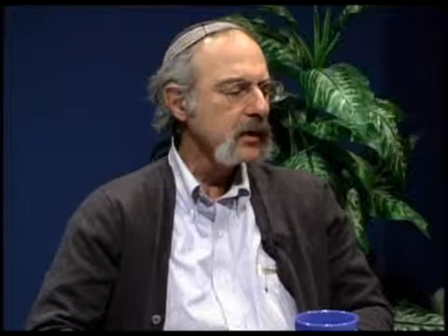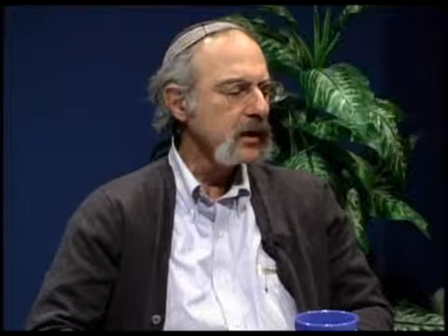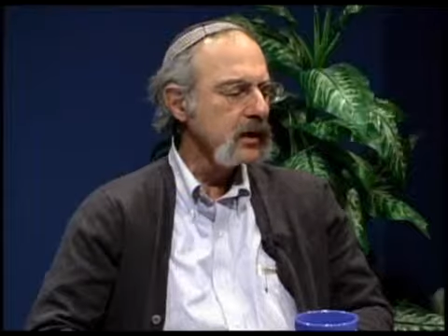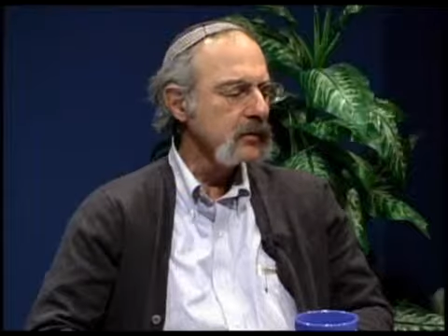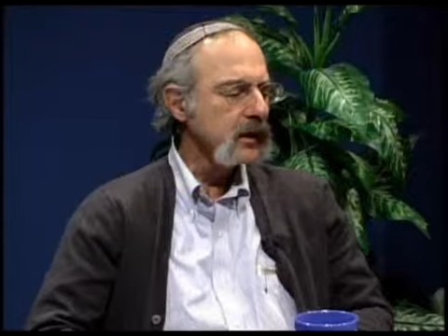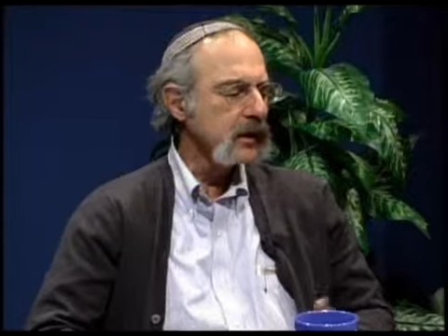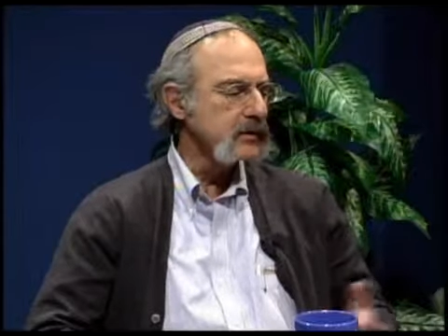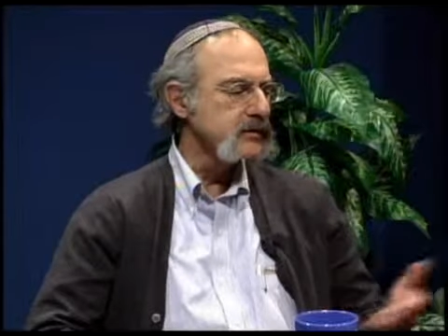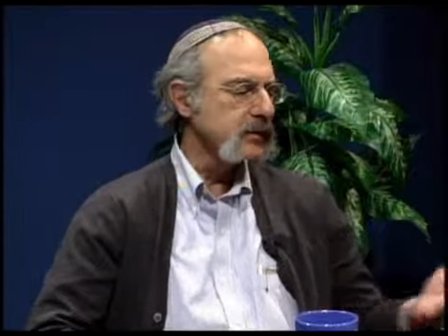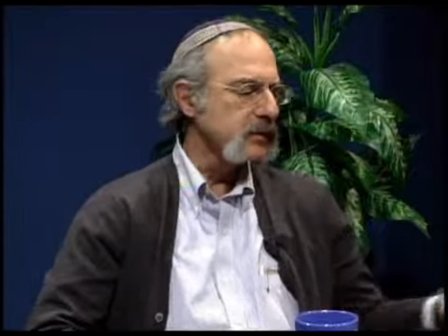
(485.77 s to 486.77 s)
And
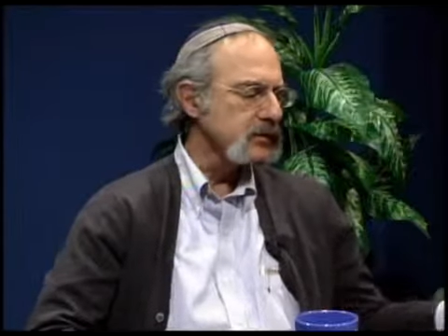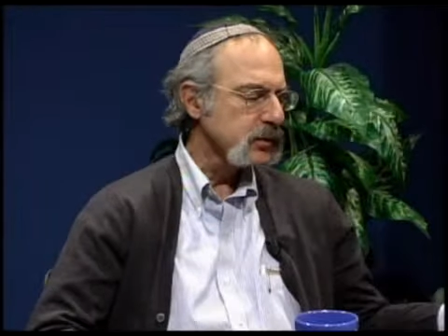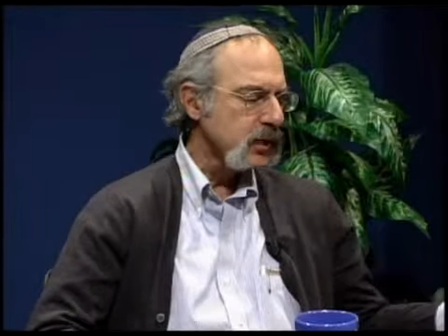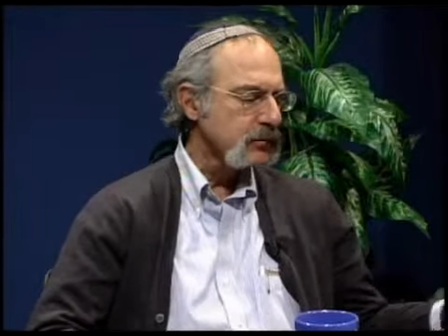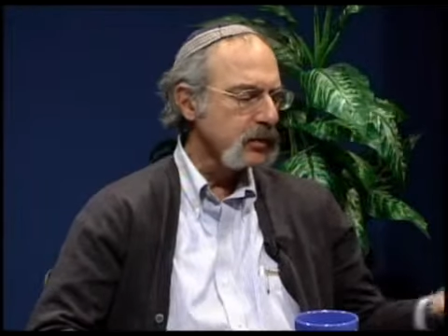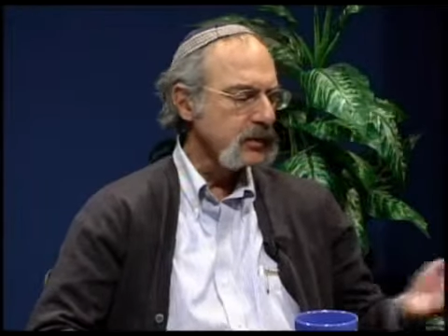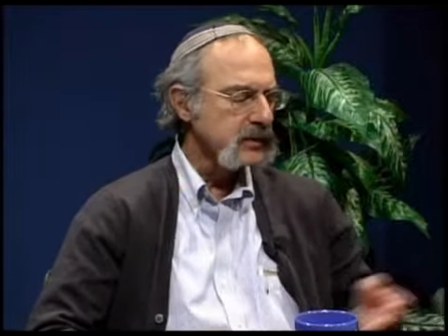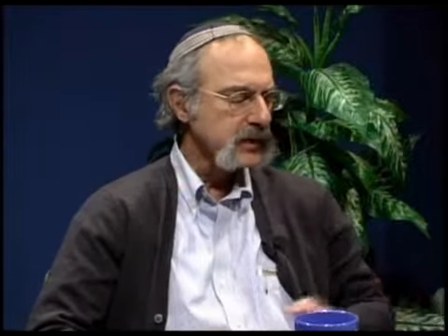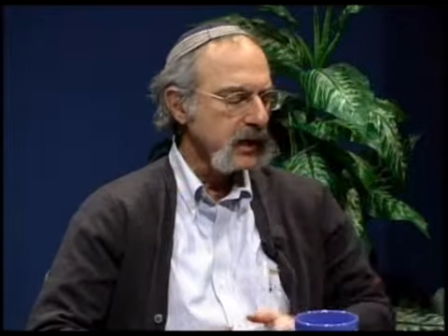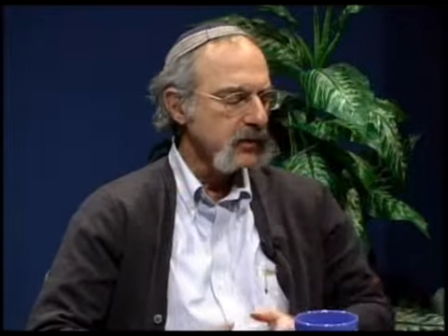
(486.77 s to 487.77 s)
as Rabbi Schwab
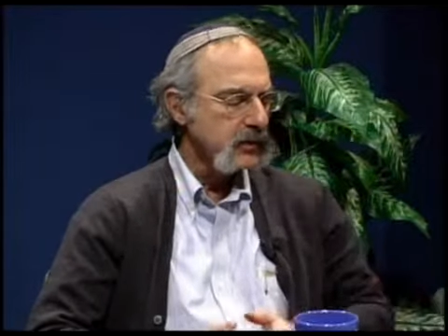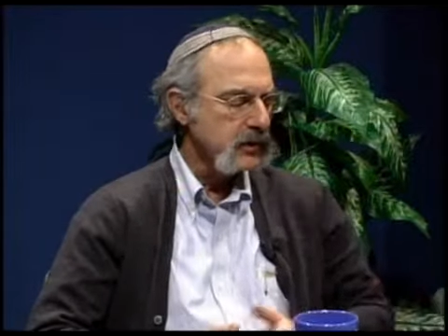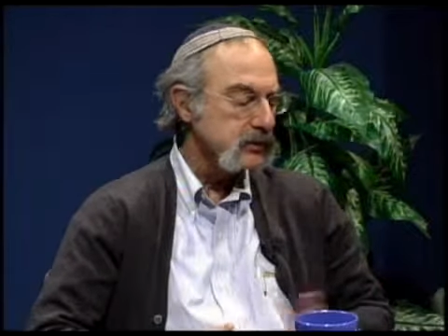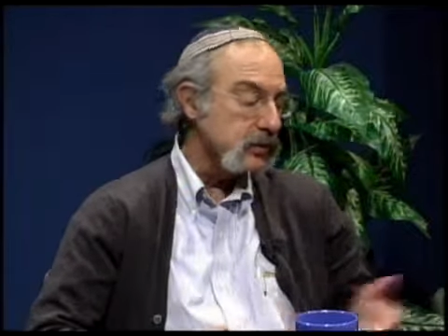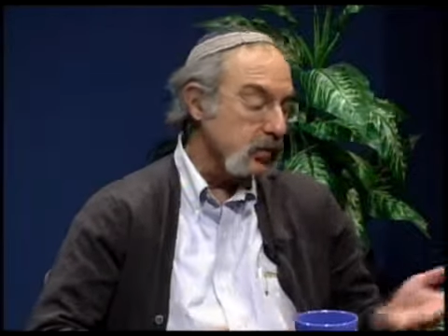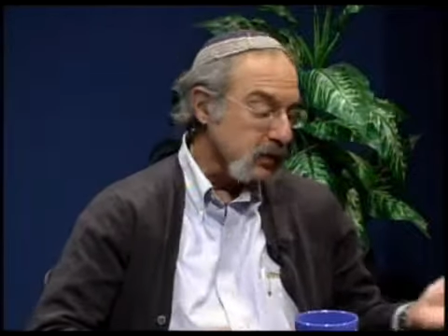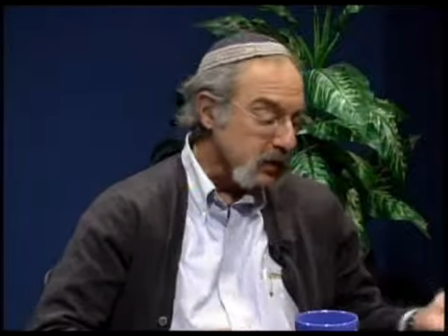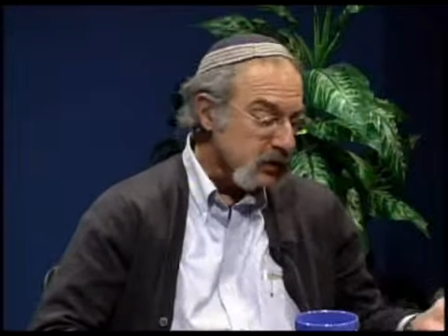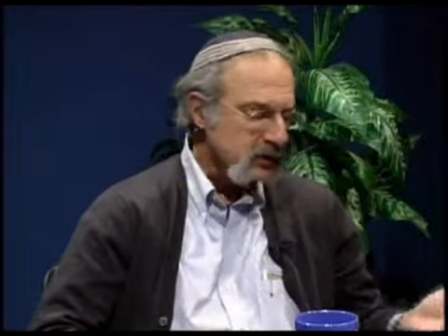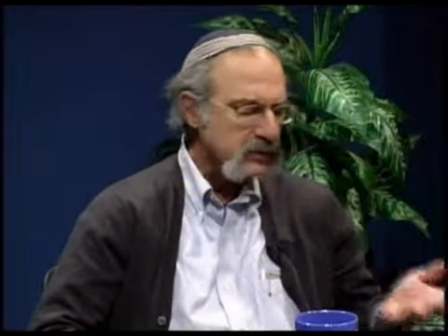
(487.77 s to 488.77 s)
pointed out, he used the word
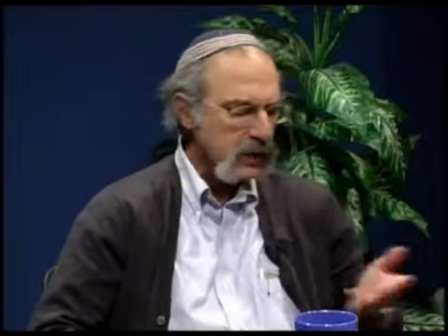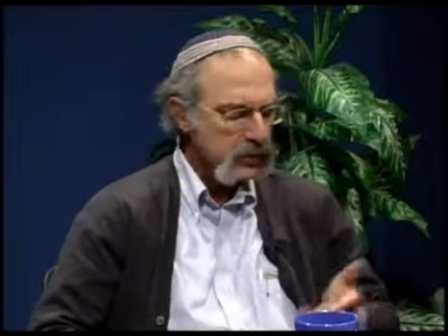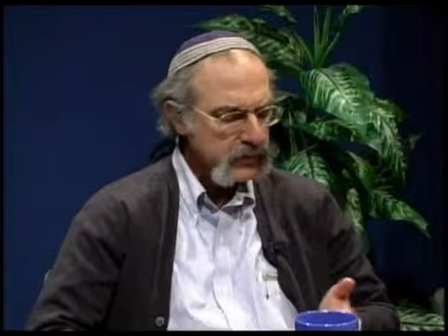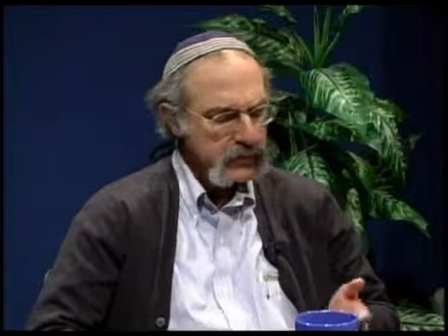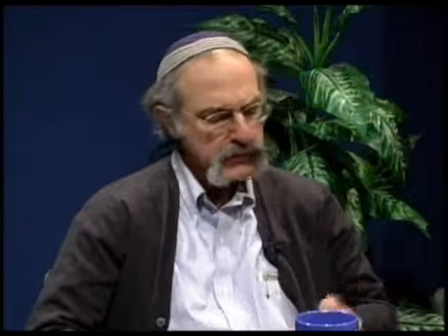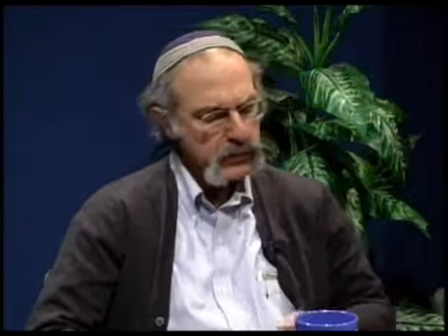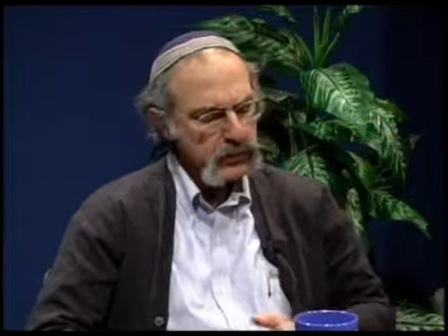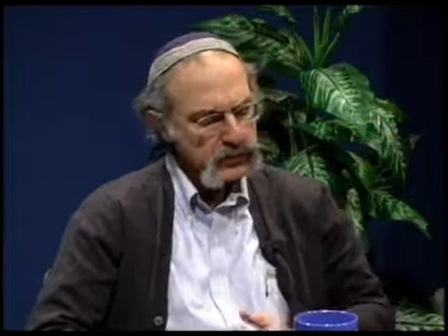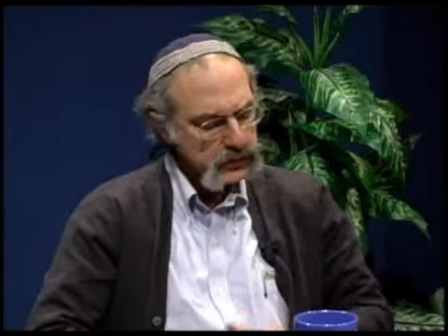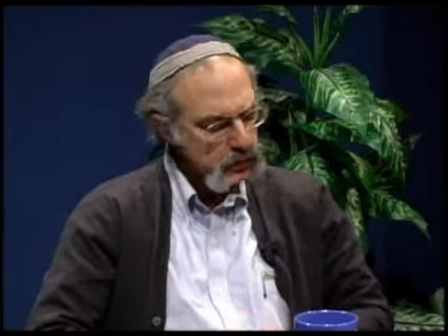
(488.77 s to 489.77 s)
guilds. I would have used the
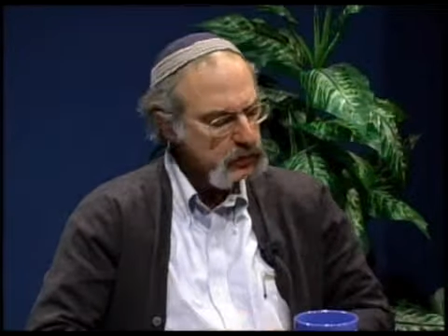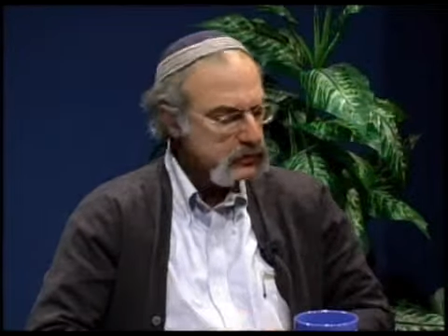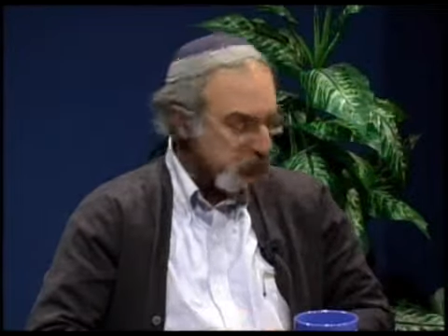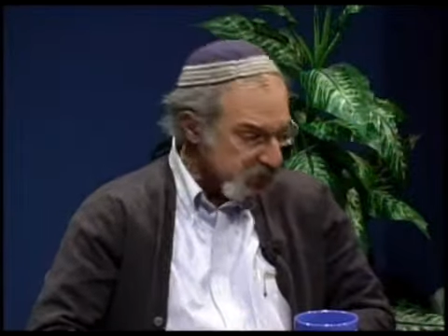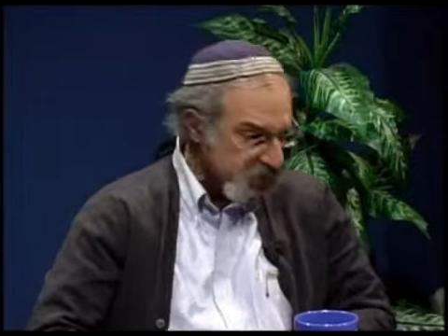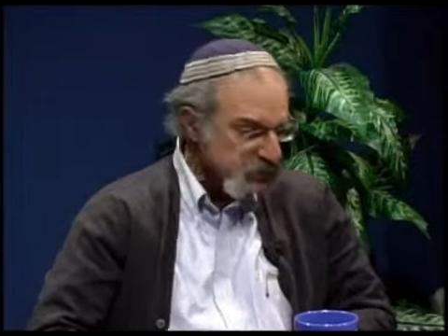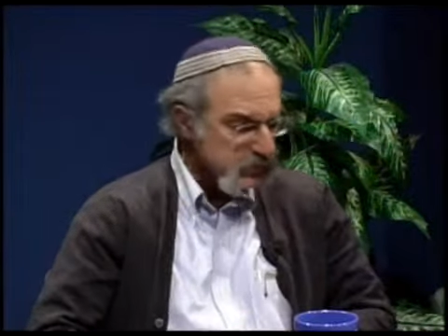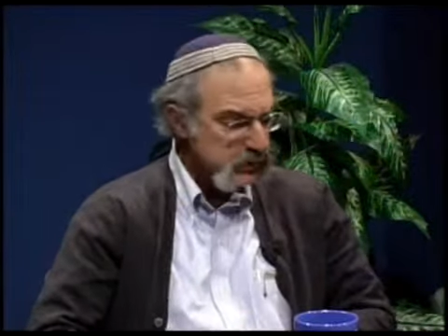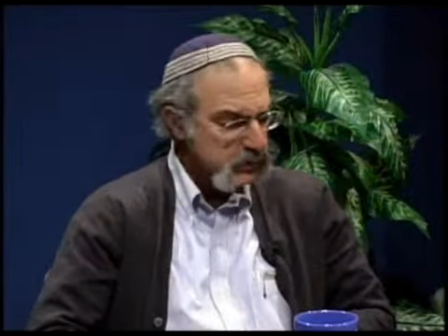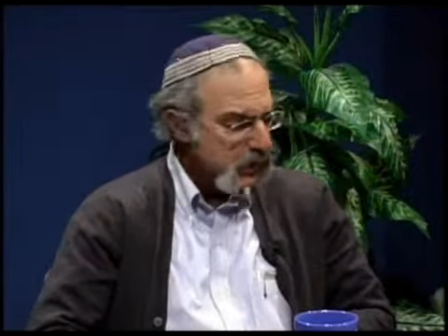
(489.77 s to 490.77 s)
word schools, but it's a
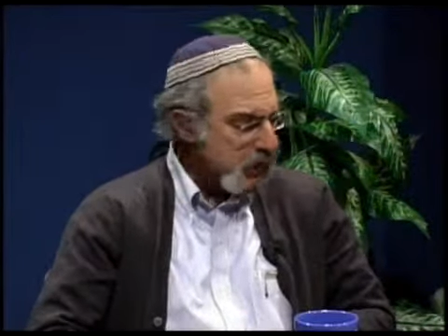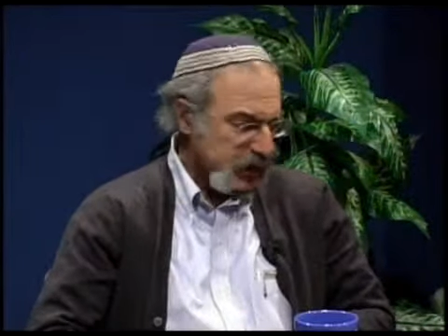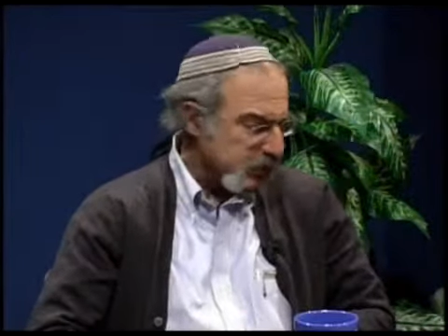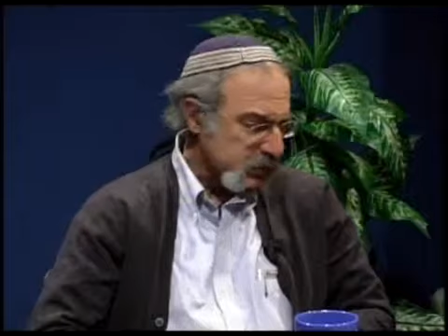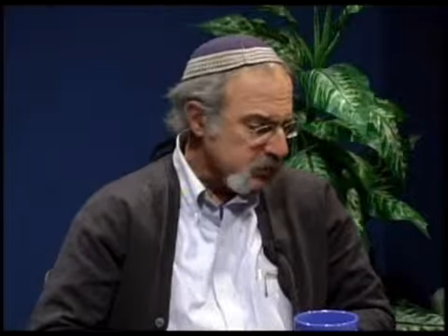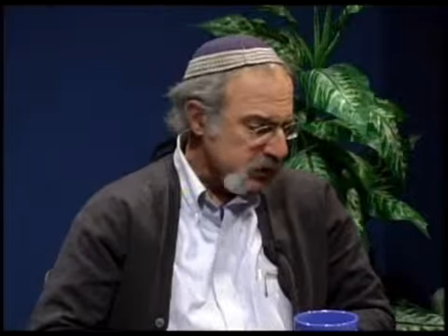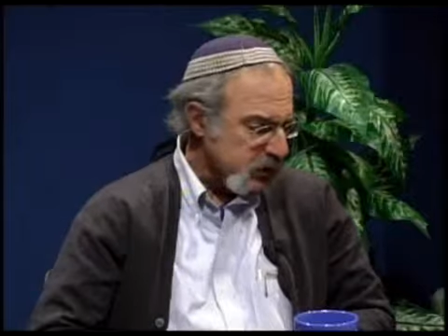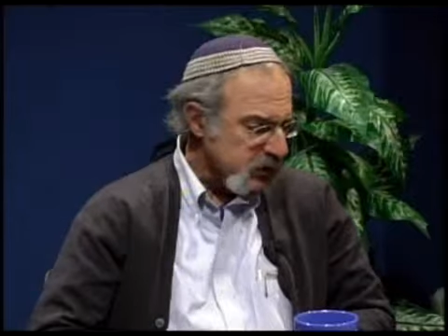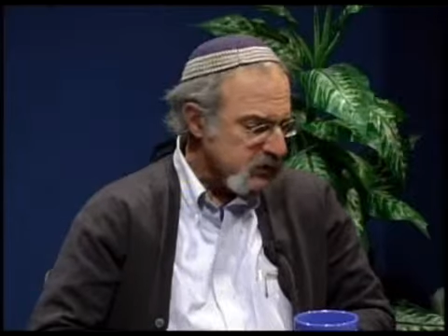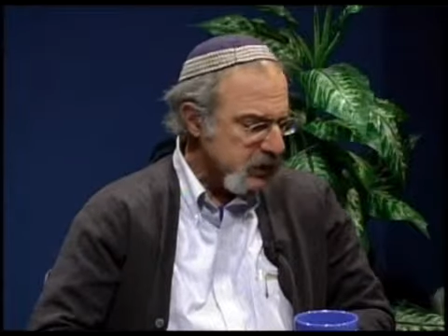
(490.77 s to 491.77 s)
similar, I think we're
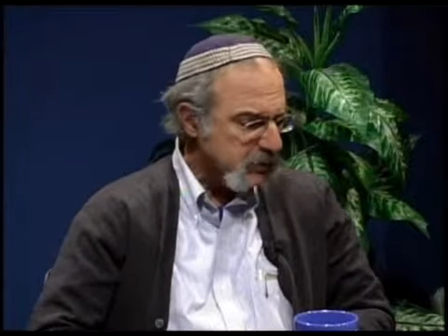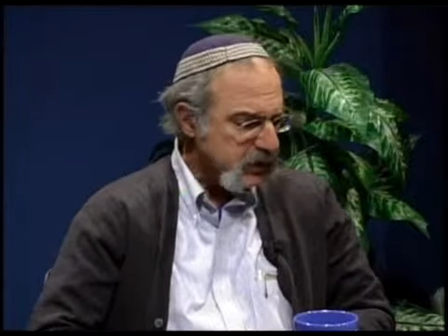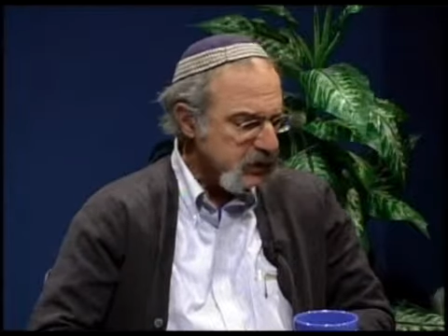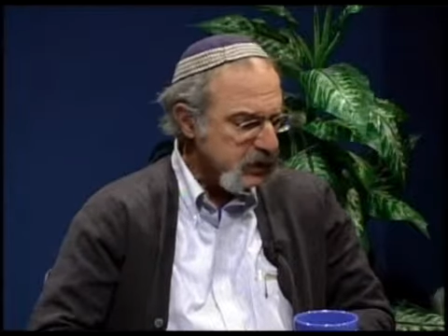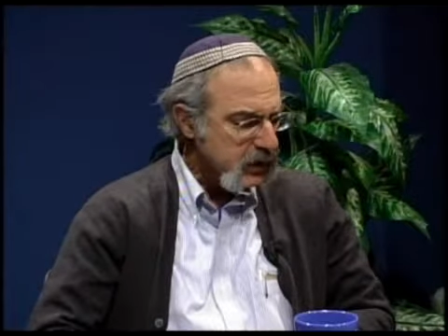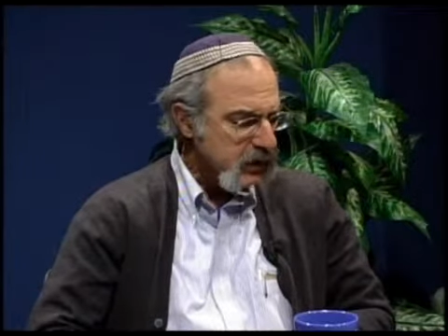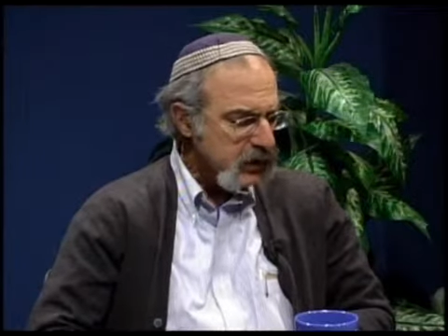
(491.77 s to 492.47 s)
talking the same idea.